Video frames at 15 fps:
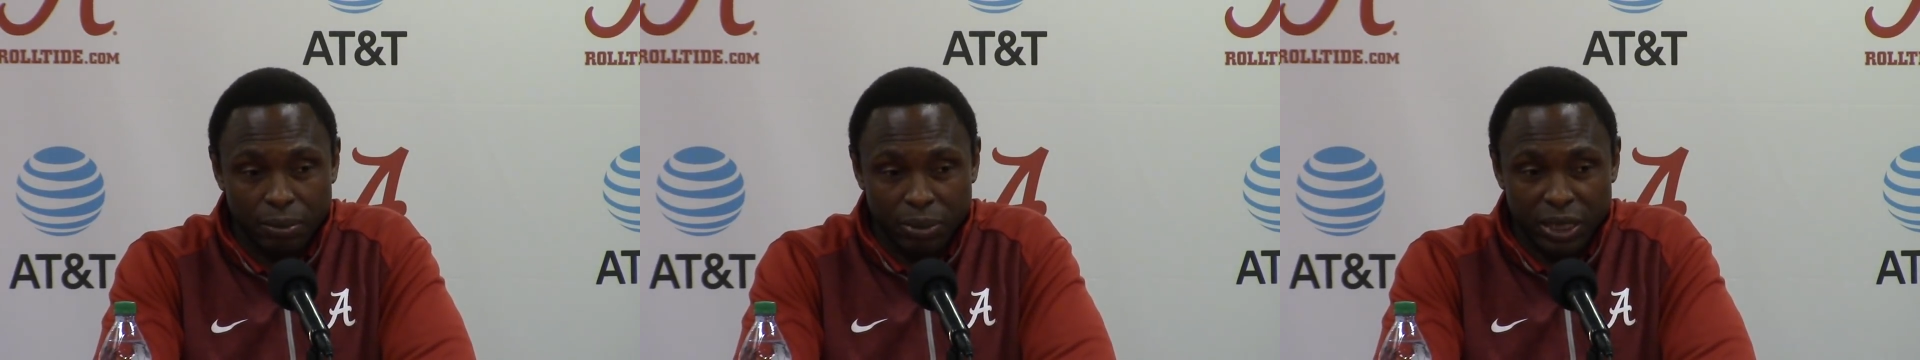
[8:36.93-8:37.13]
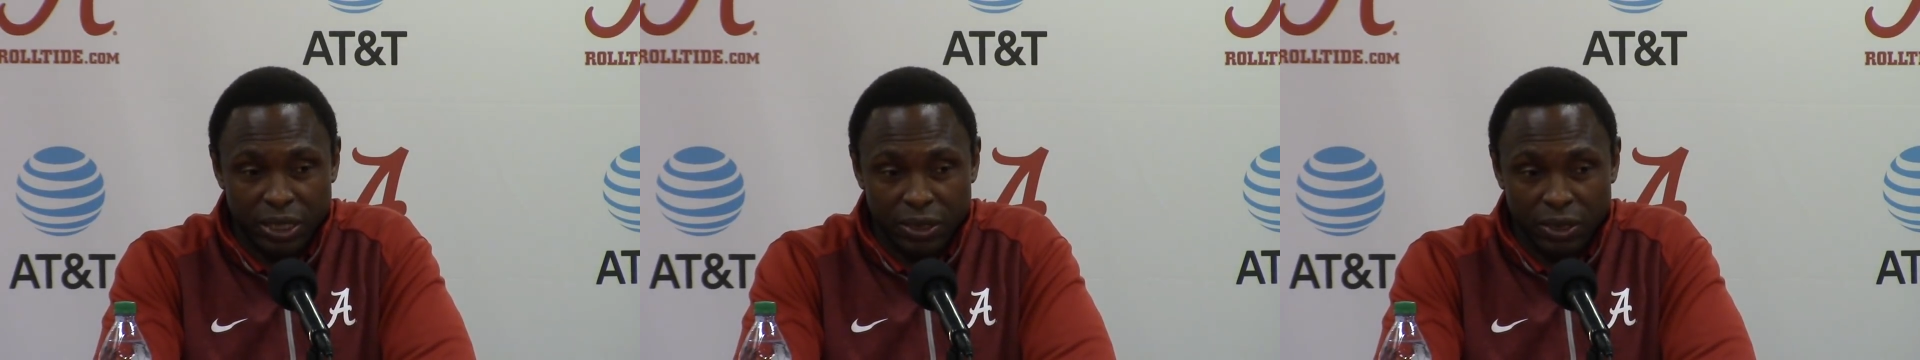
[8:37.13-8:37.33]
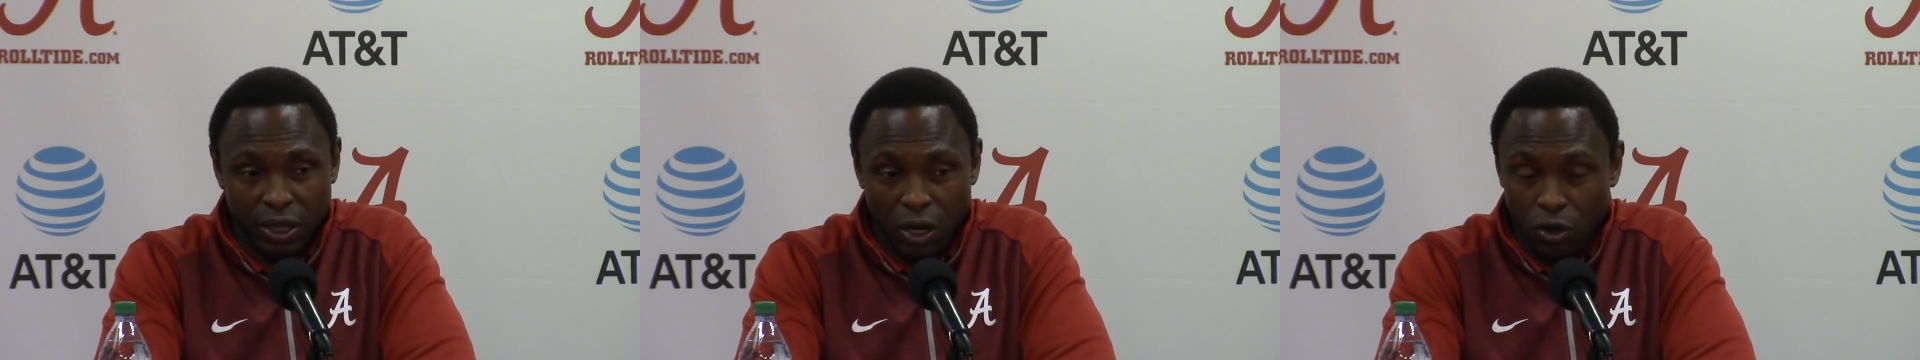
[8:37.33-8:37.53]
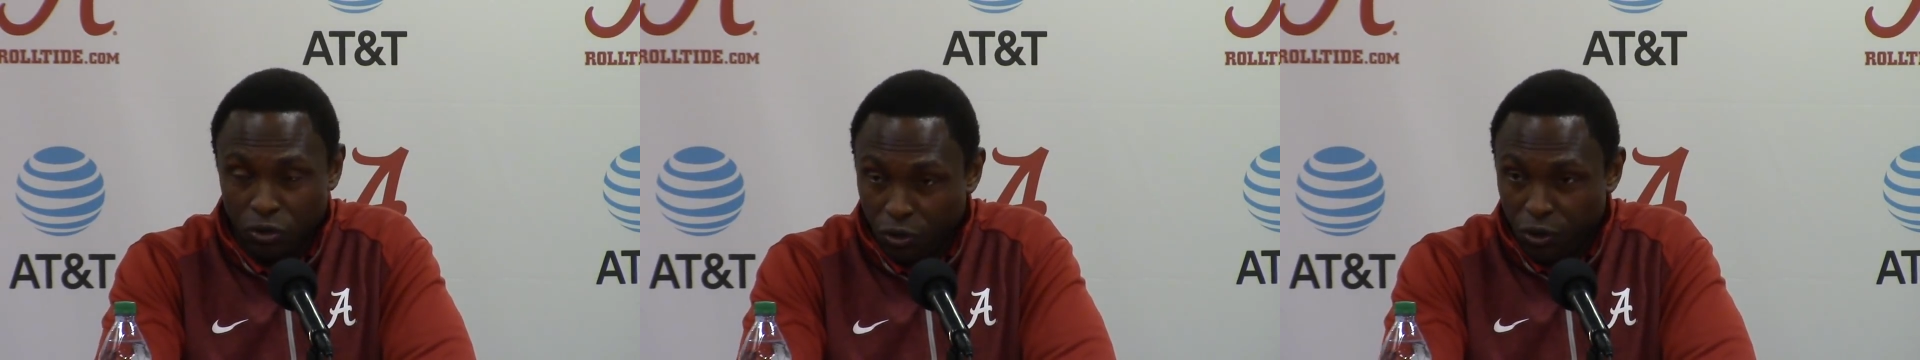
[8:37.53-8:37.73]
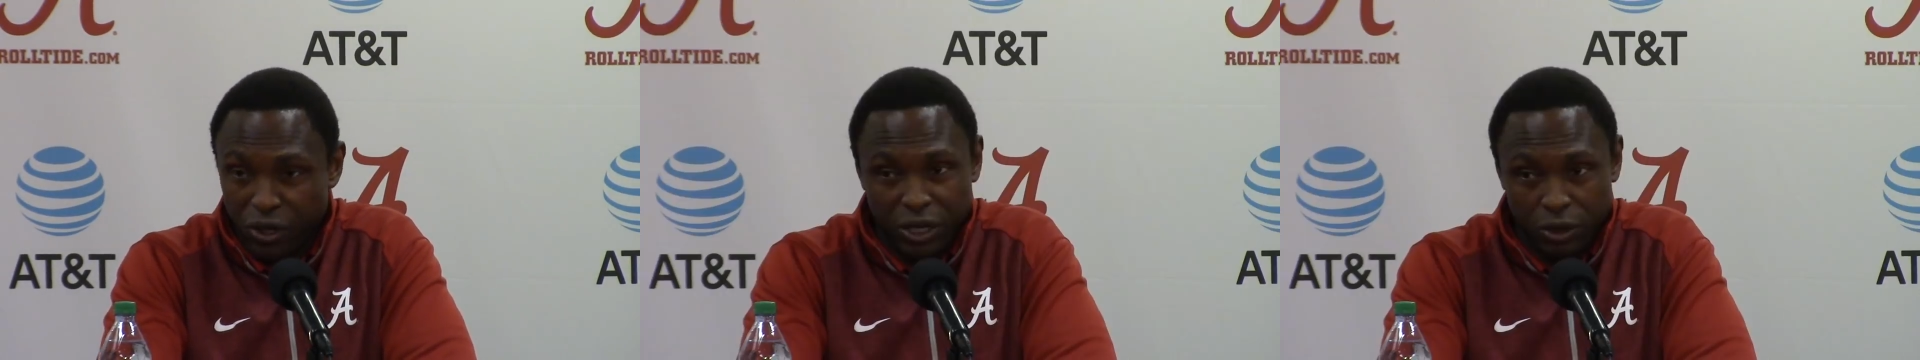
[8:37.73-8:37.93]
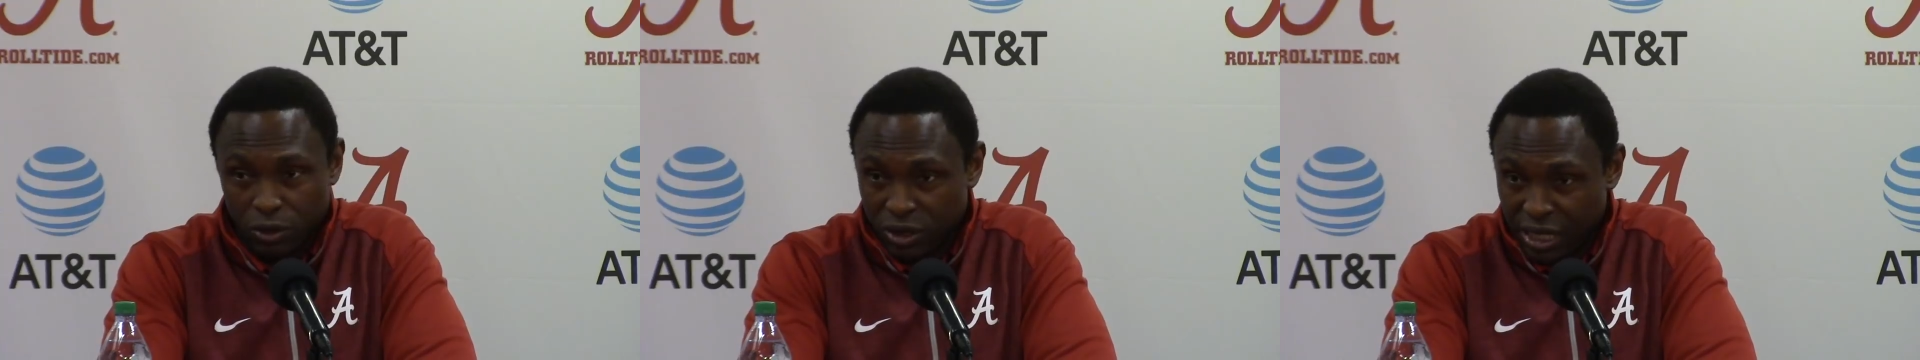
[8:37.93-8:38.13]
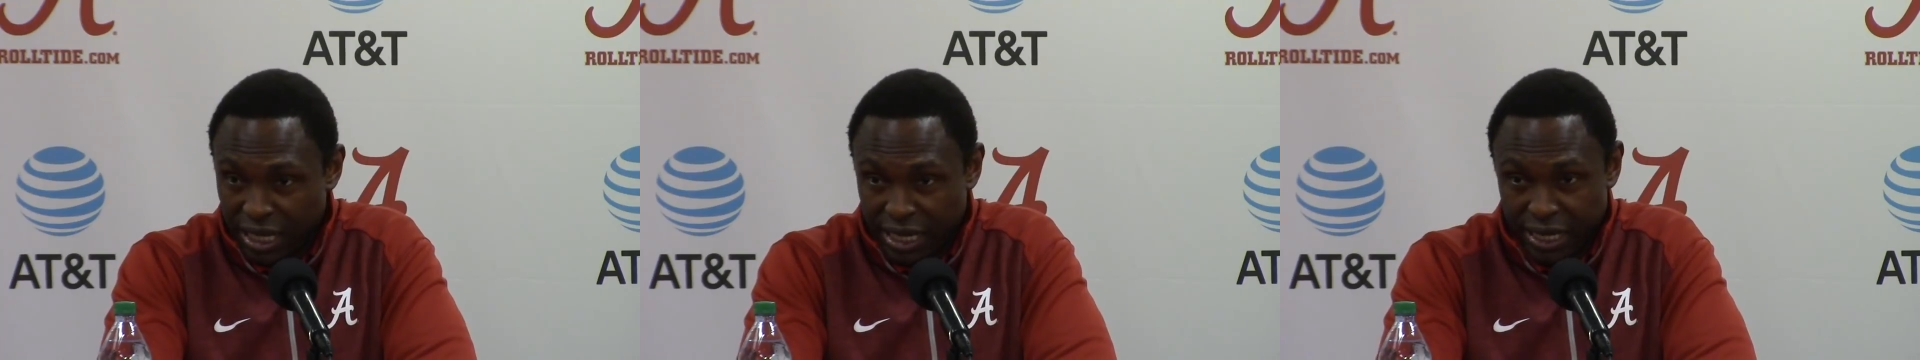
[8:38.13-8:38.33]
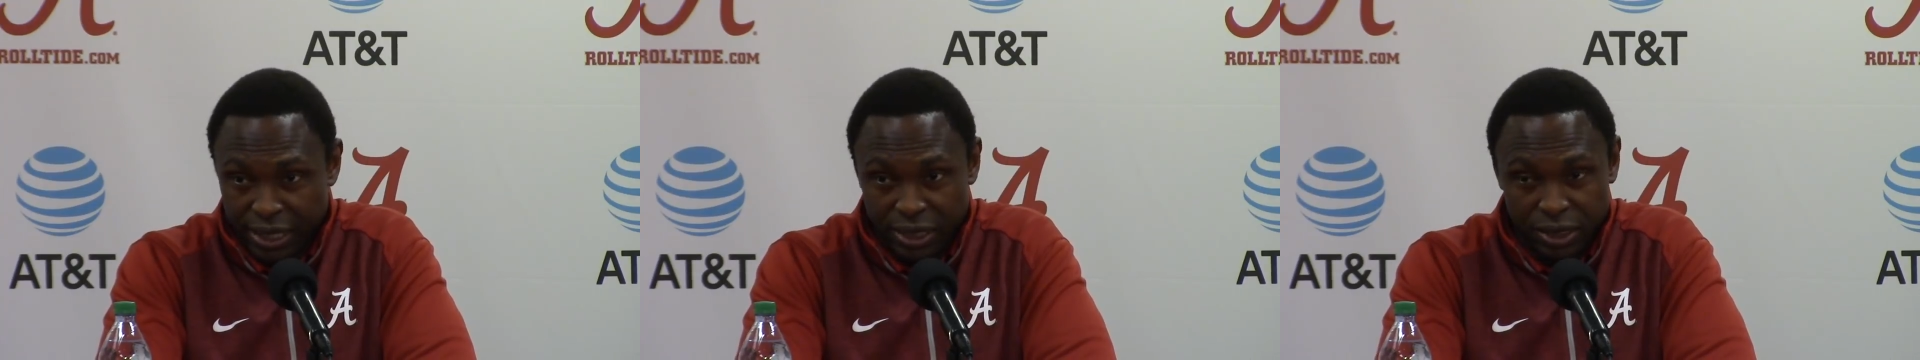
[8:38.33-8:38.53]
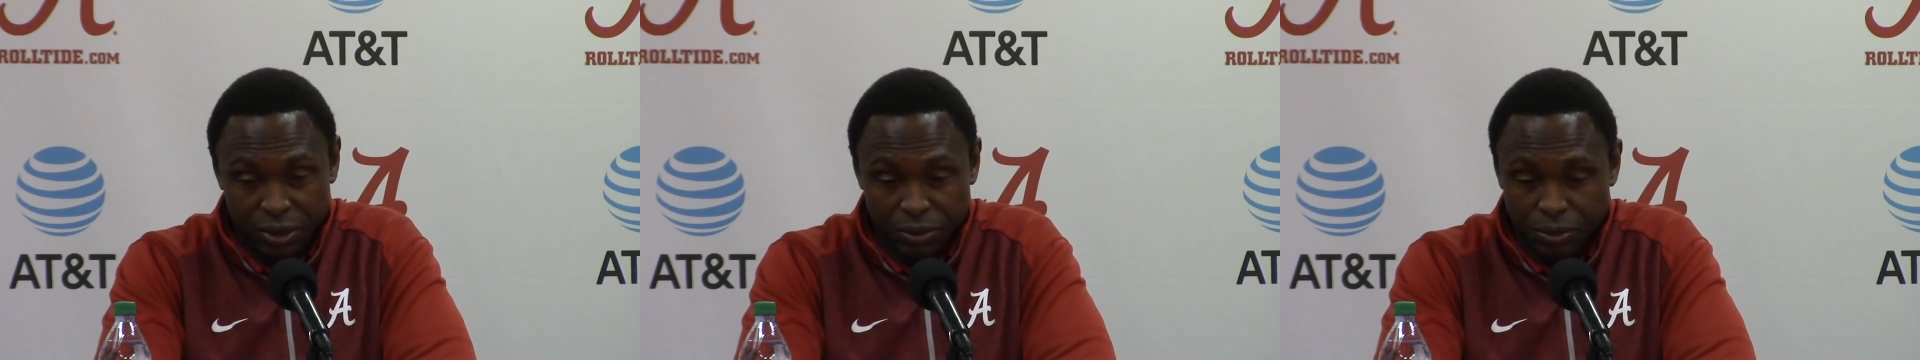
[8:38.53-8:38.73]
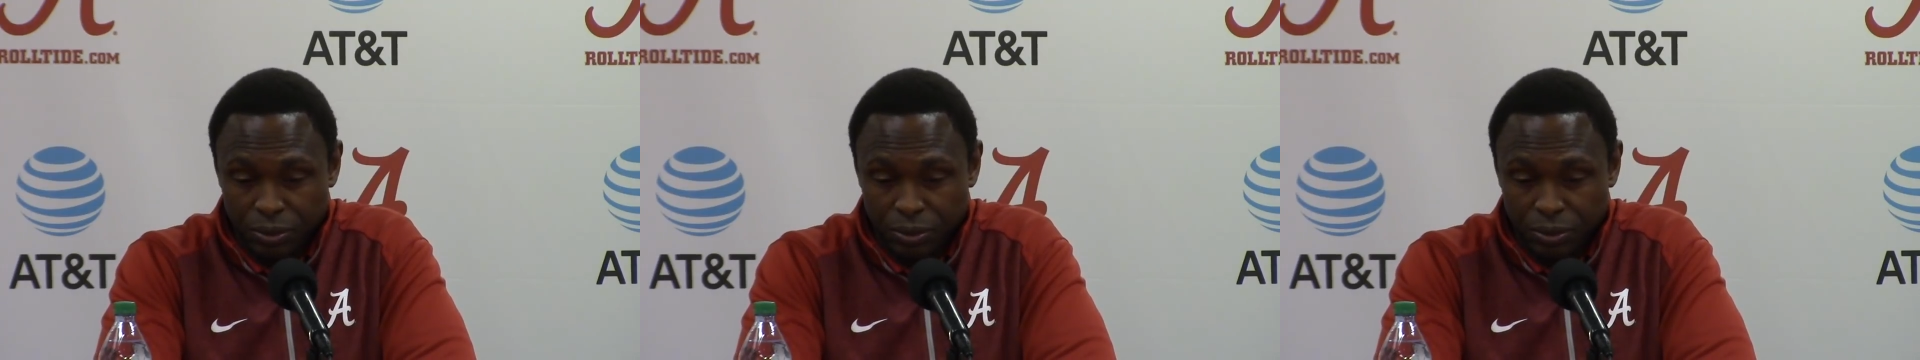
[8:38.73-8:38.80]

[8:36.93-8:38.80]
But all three of those kids,